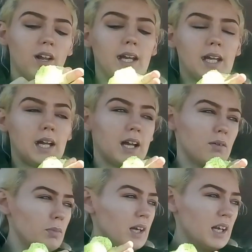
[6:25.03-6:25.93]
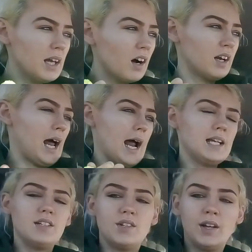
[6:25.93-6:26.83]
Like, give me neon
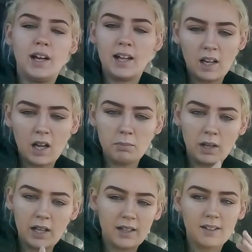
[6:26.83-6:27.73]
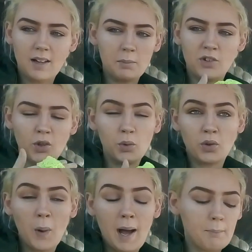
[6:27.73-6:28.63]
anything and I'm like, I'm so
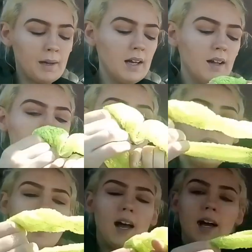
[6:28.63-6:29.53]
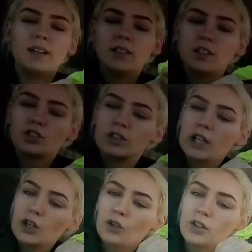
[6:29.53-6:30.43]
happy. And it's
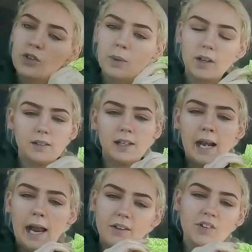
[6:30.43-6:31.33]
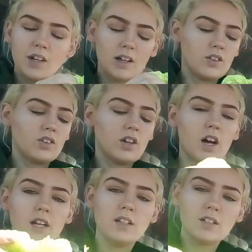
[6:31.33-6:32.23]
really good as well, like the elastic inside.